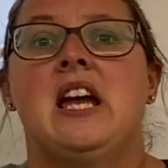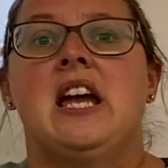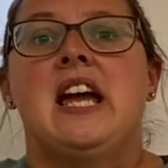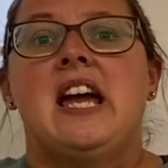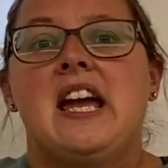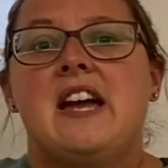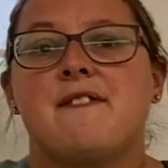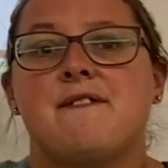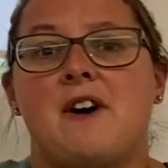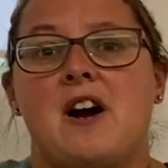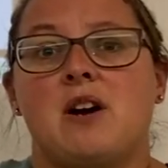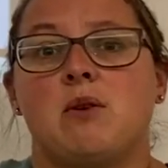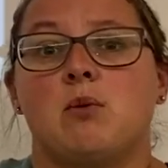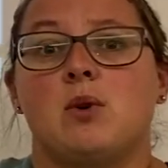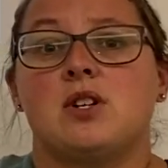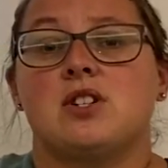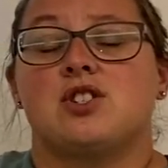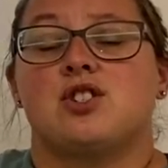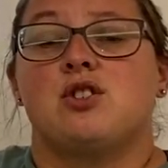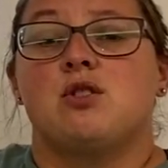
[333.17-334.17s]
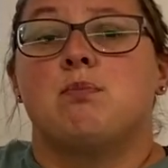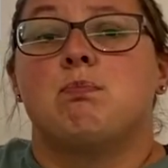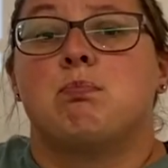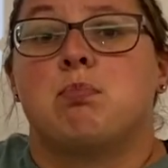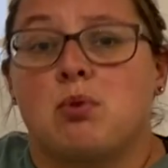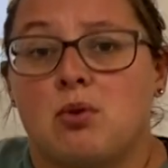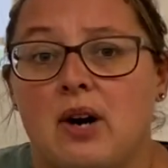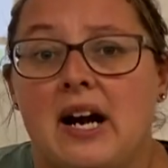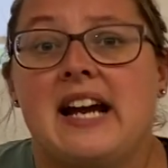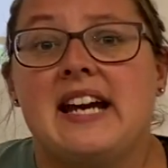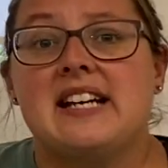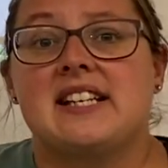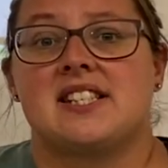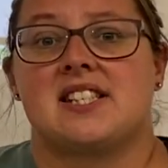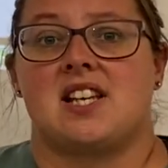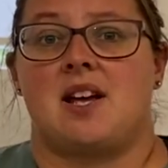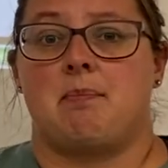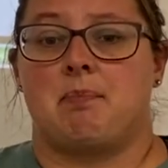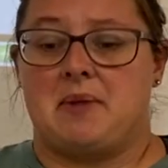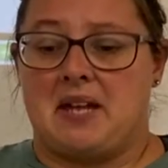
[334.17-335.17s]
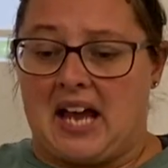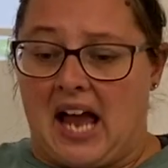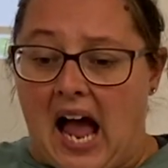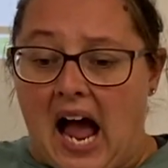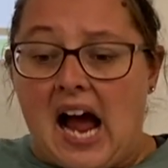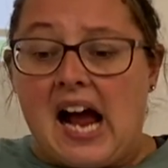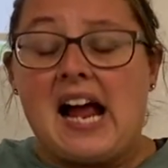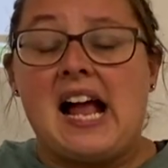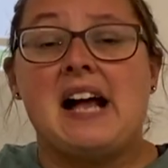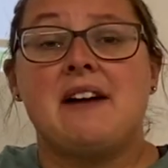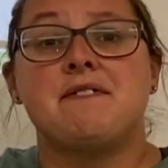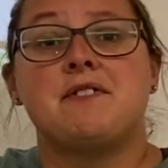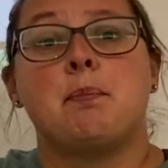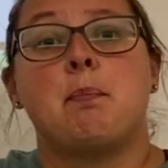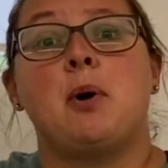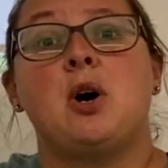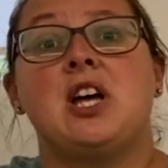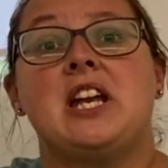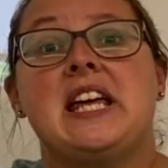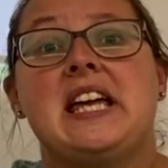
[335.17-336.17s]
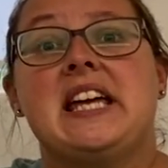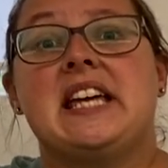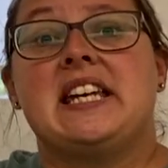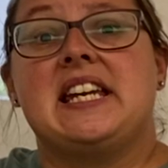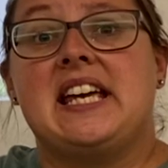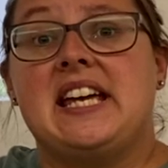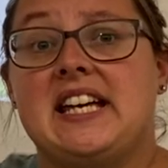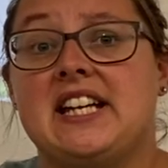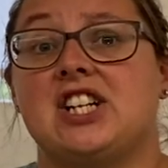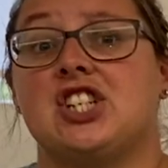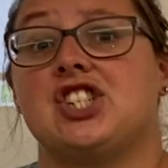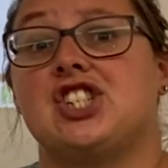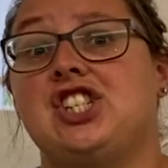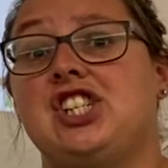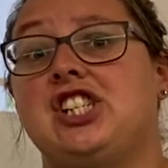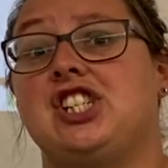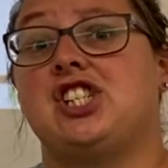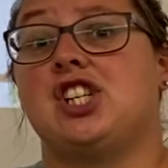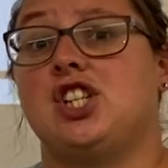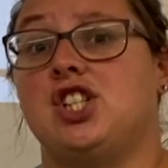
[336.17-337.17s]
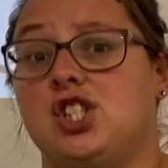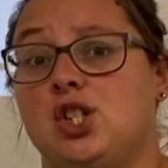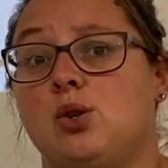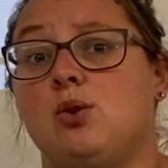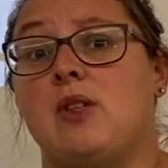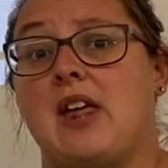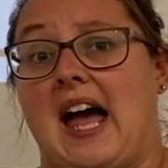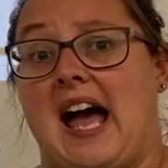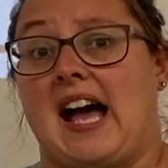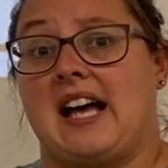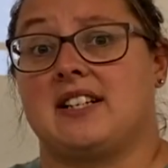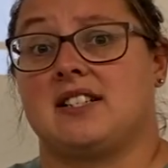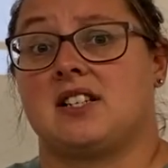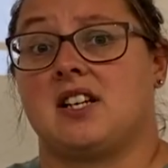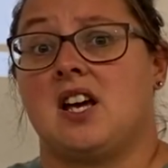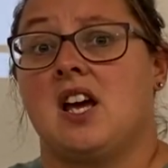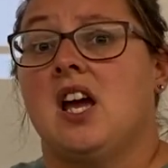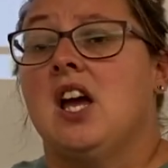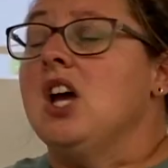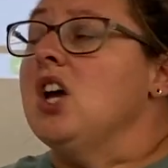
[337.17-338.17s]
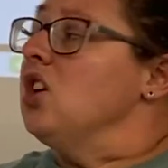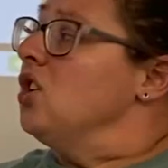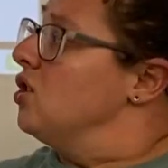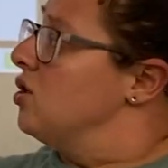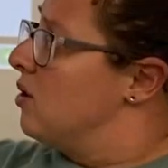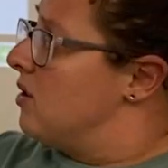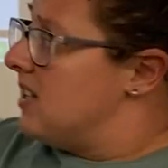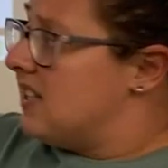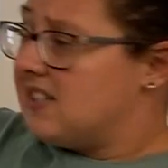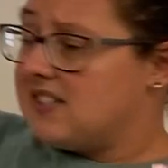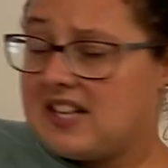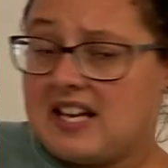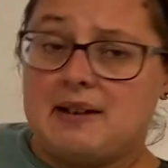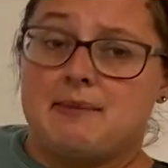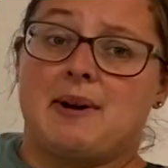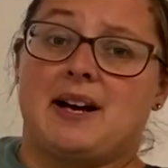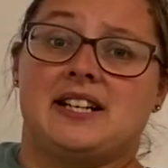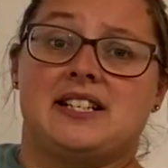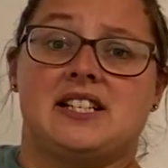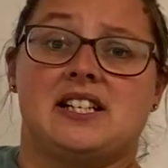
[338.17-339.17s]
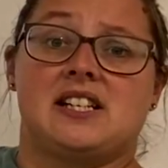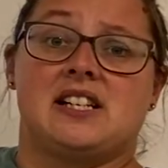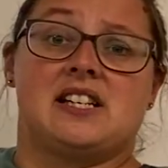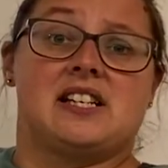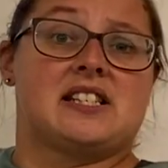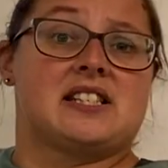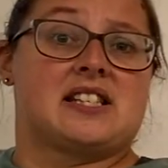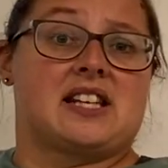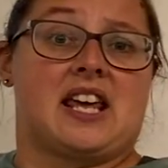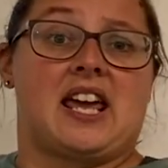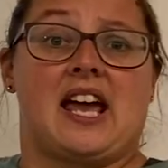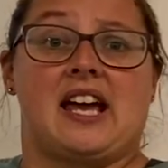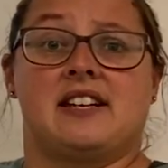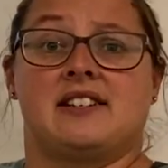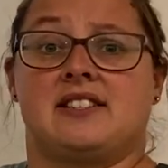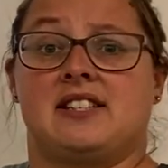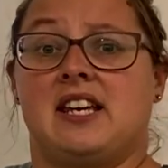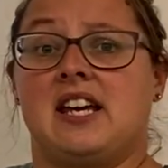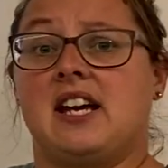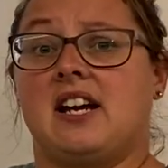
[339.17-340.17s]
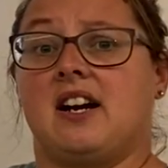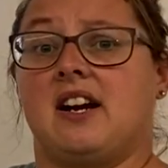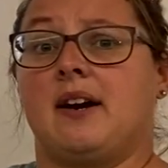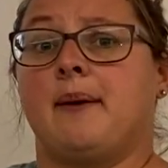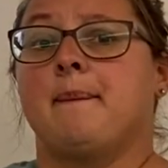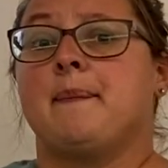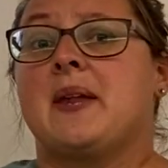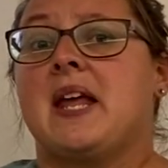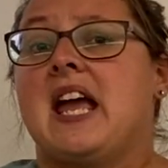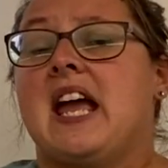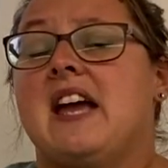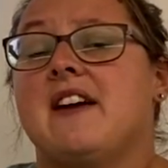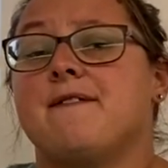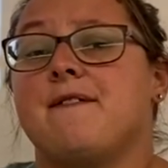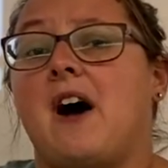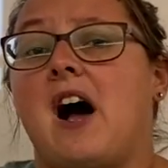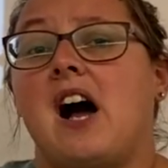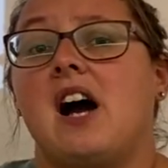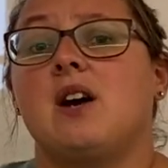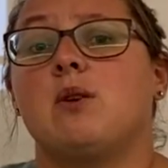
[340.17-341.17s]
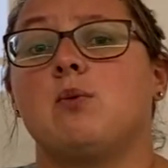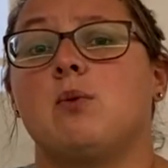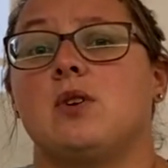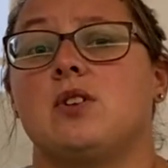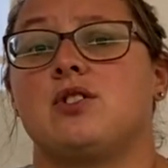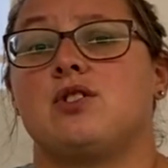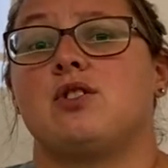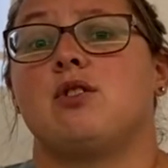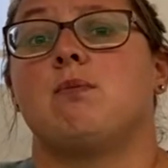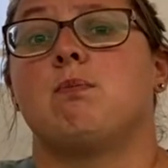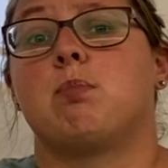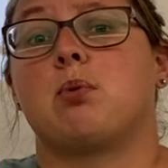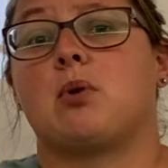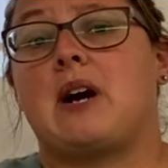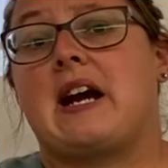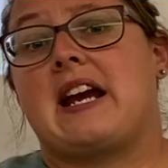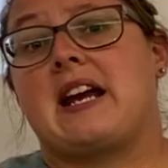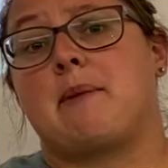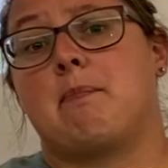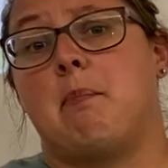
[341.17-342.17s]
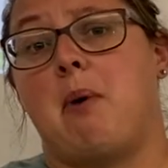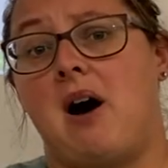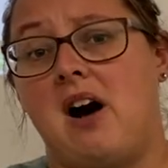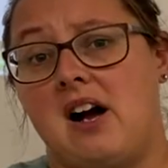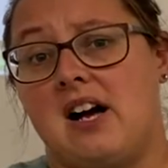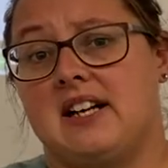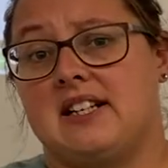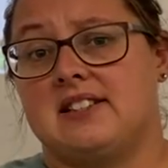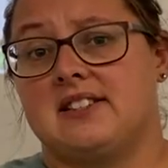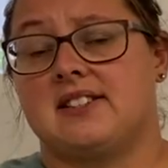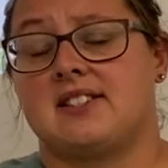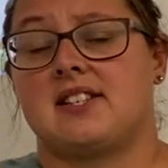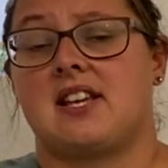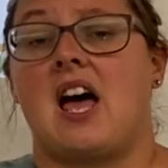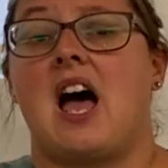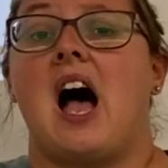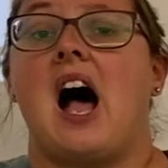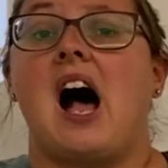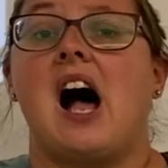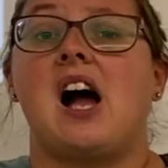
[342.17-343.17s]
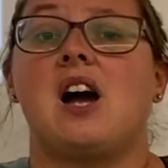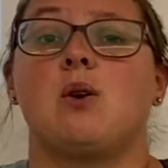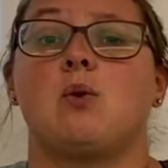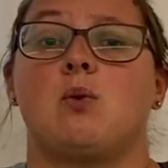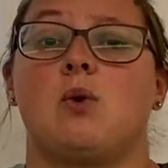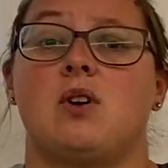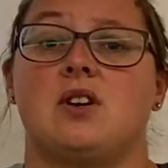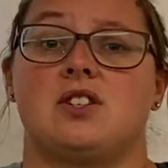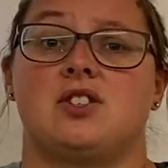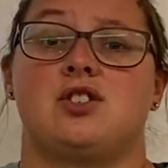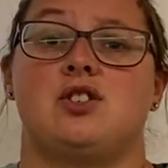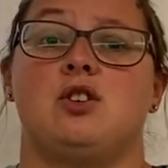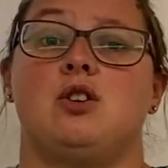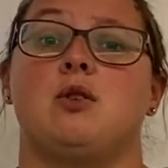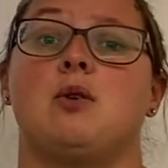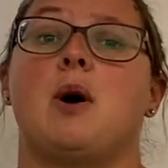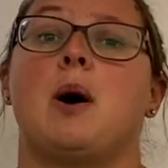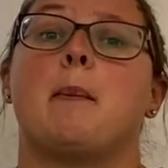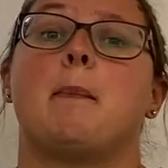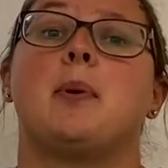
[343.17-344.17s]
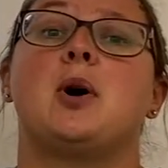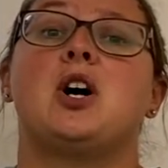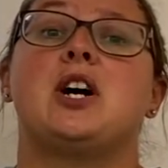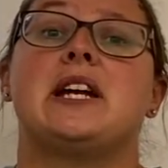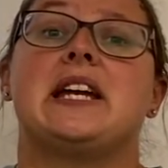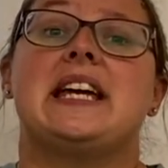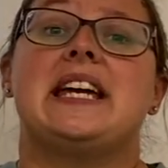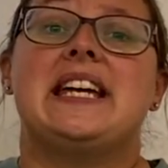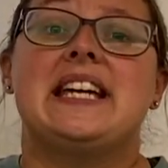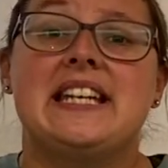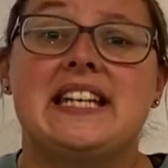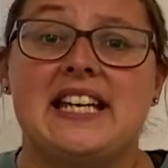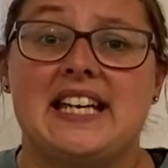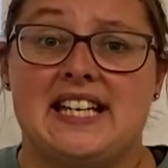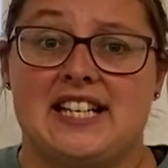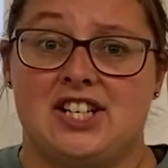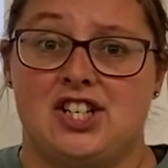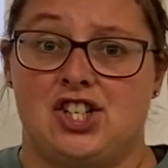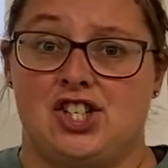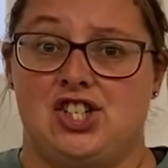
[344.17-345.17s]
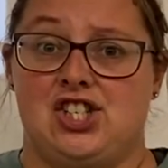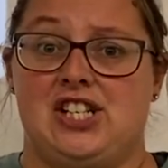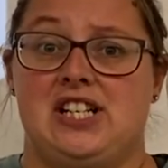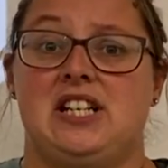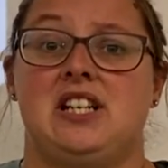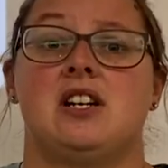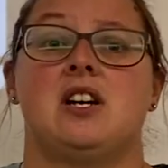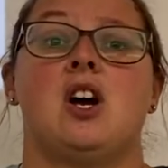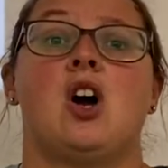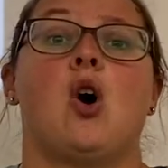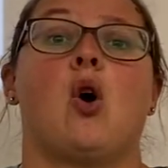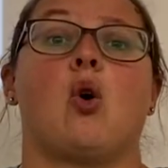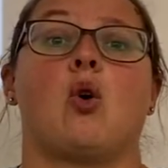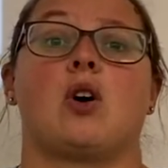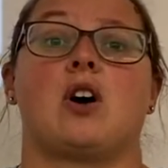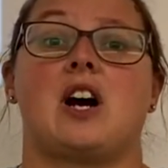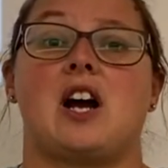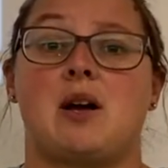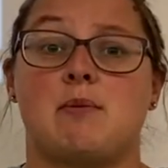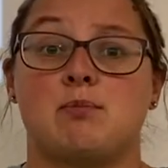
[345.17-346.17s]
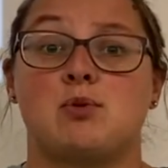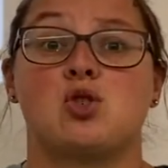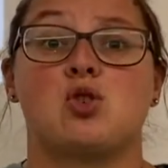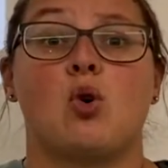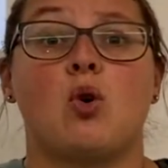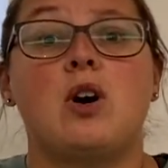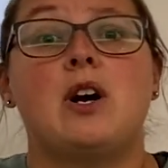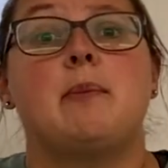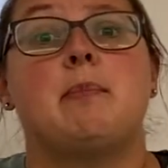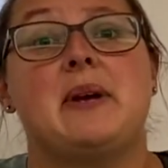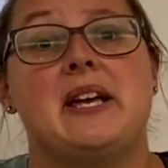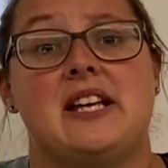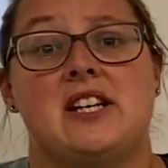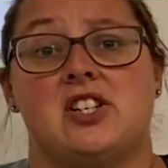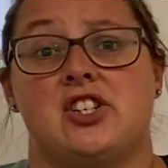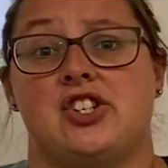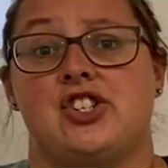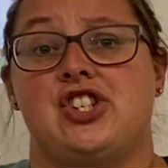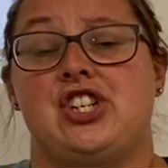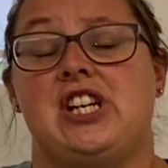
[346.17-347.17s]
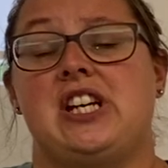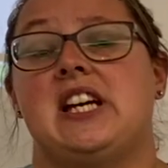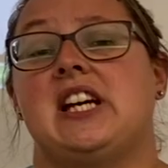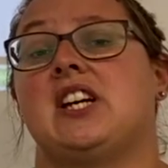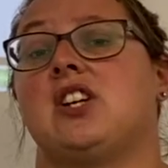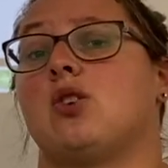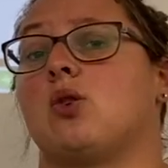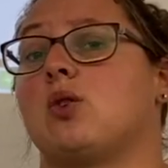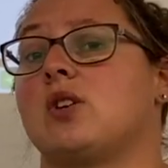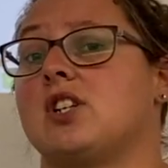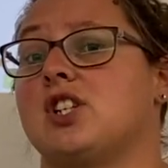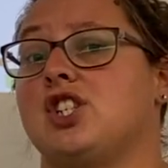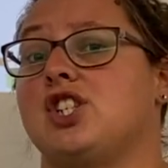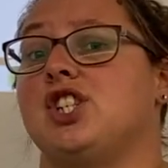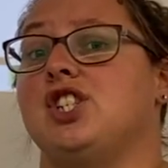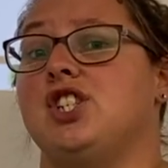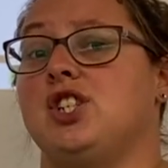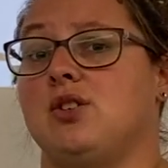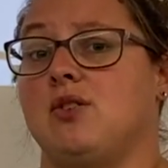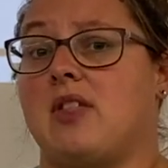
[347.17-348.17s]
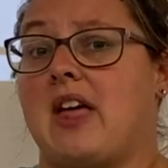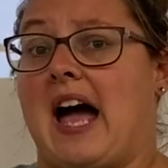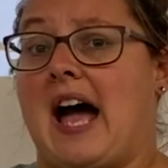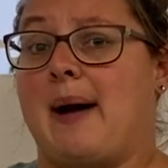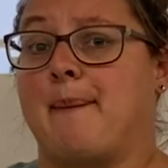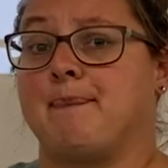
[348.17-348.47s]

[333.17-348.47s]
If I want to break something, I have to put in energy to do that. So the same idea is the case here. If I want to break bonds, I want to put in energy or absorb energy in order to do that.